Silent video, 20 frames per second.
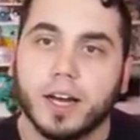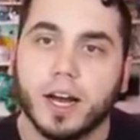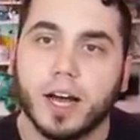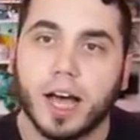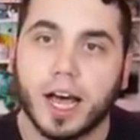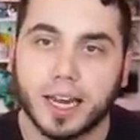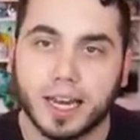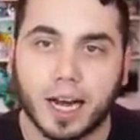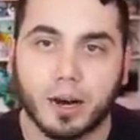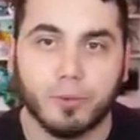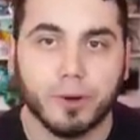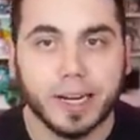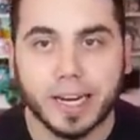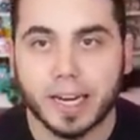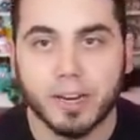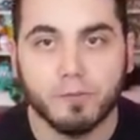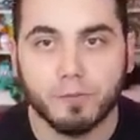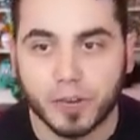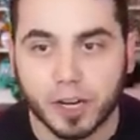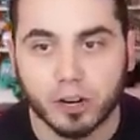I, I, we need
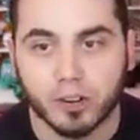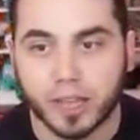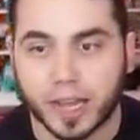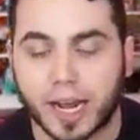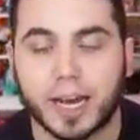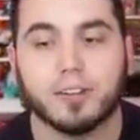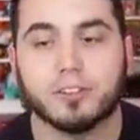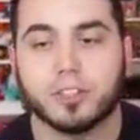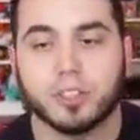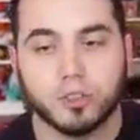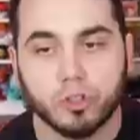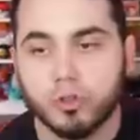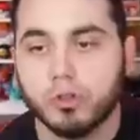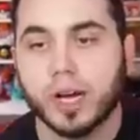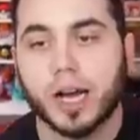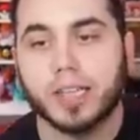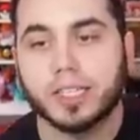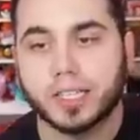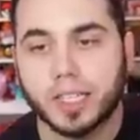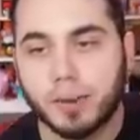to figure that out. So you
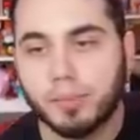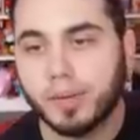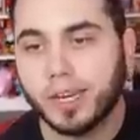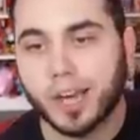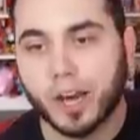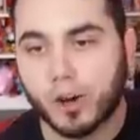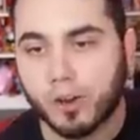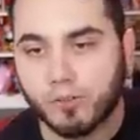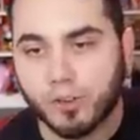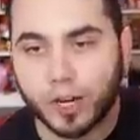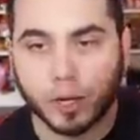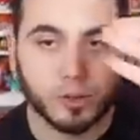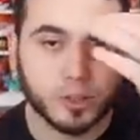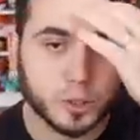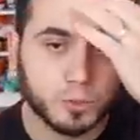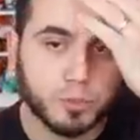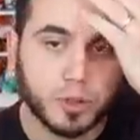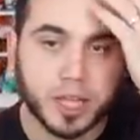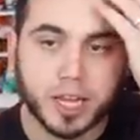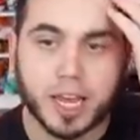guys let me know if anyone's
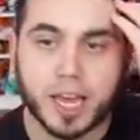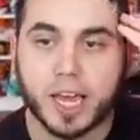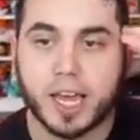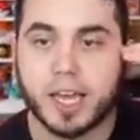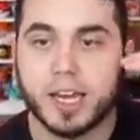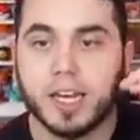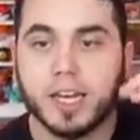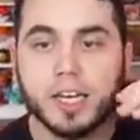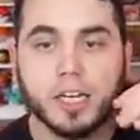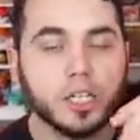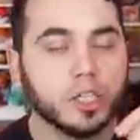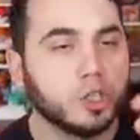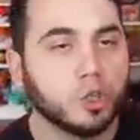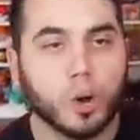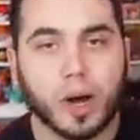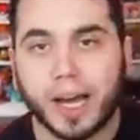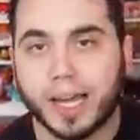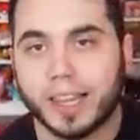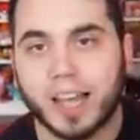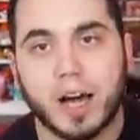played ahead. Do
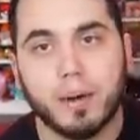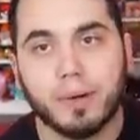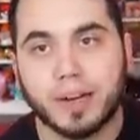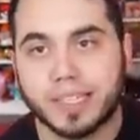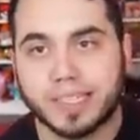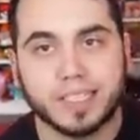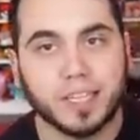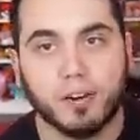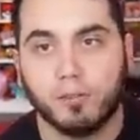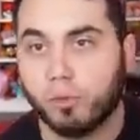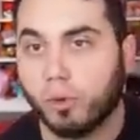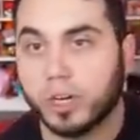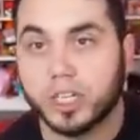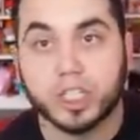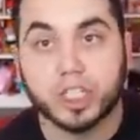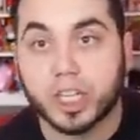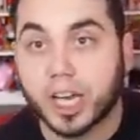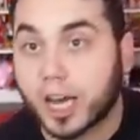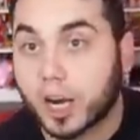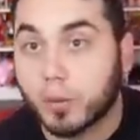I allow myself one
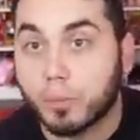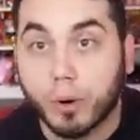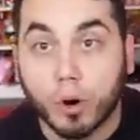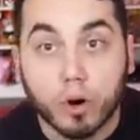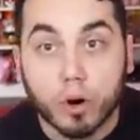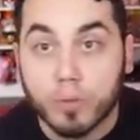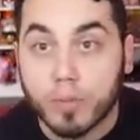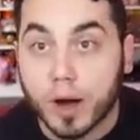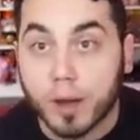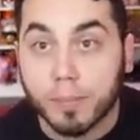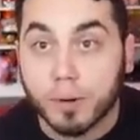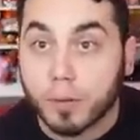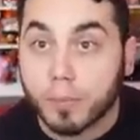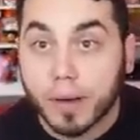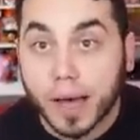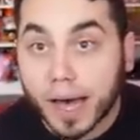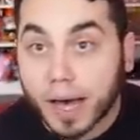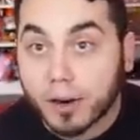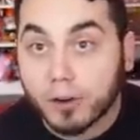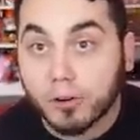shadow Pokemon per
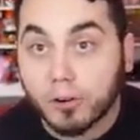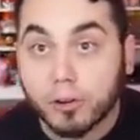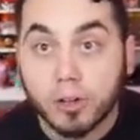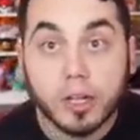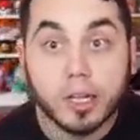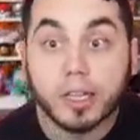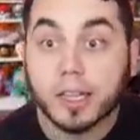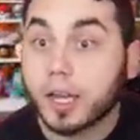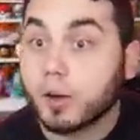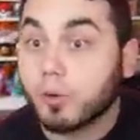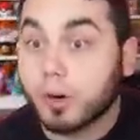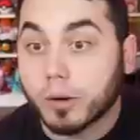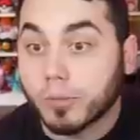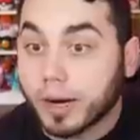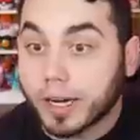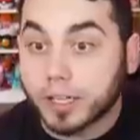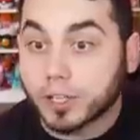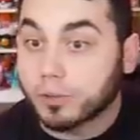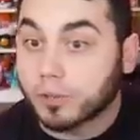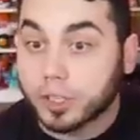battle? Like, what am
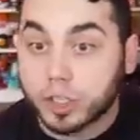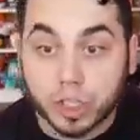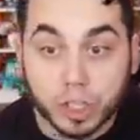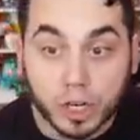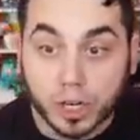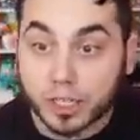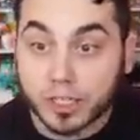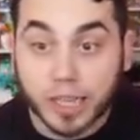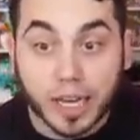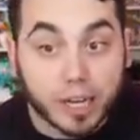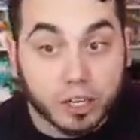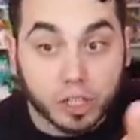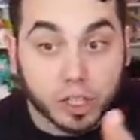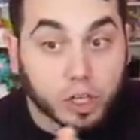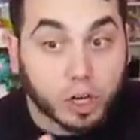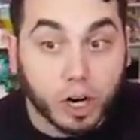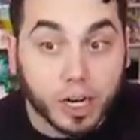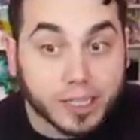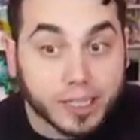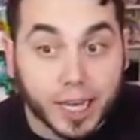I doing? Because I could have
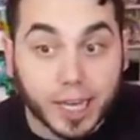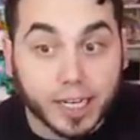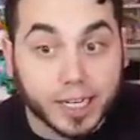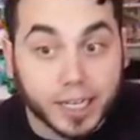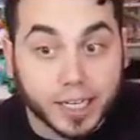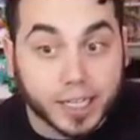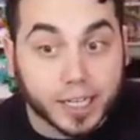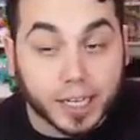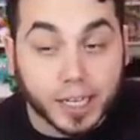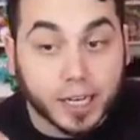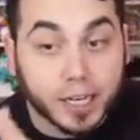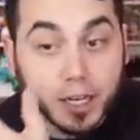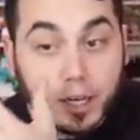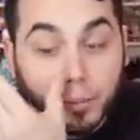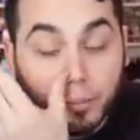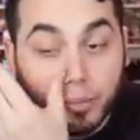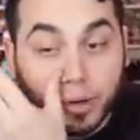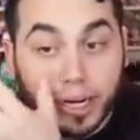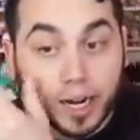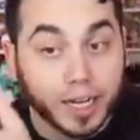caught that Nickit,
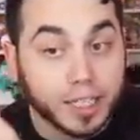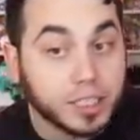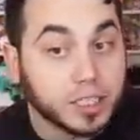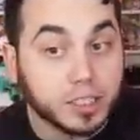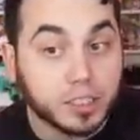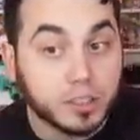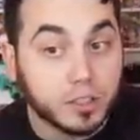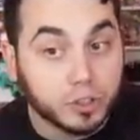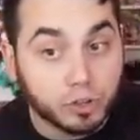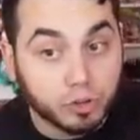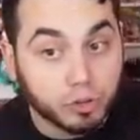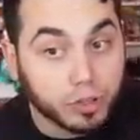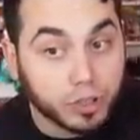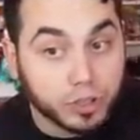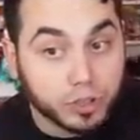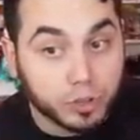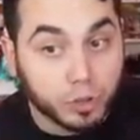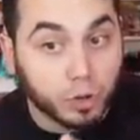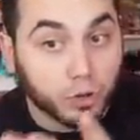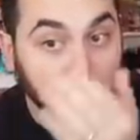but I just destroyed
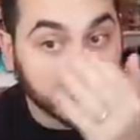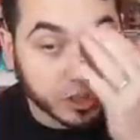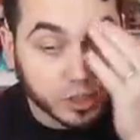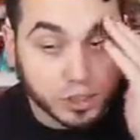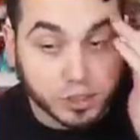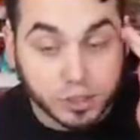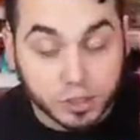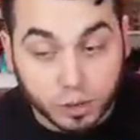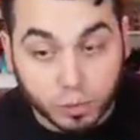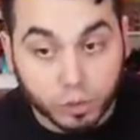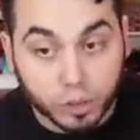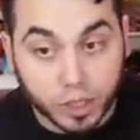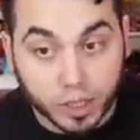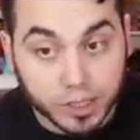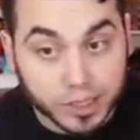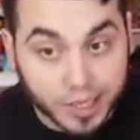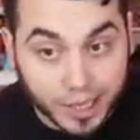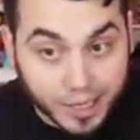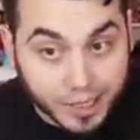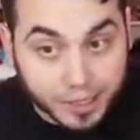his soul because, you know, we're
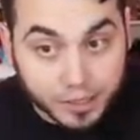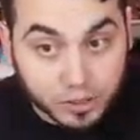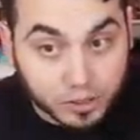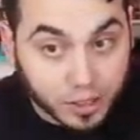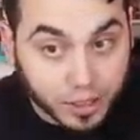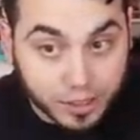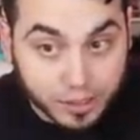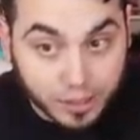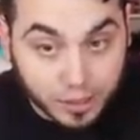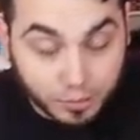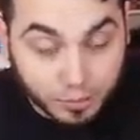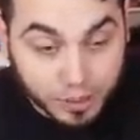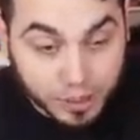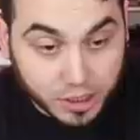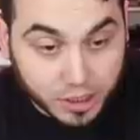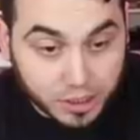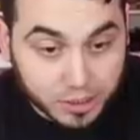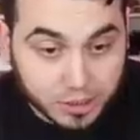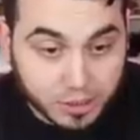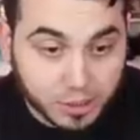Nuzlocking, so I take my
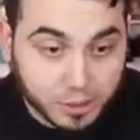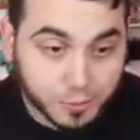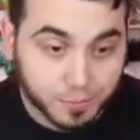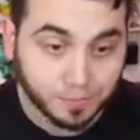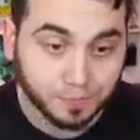chances.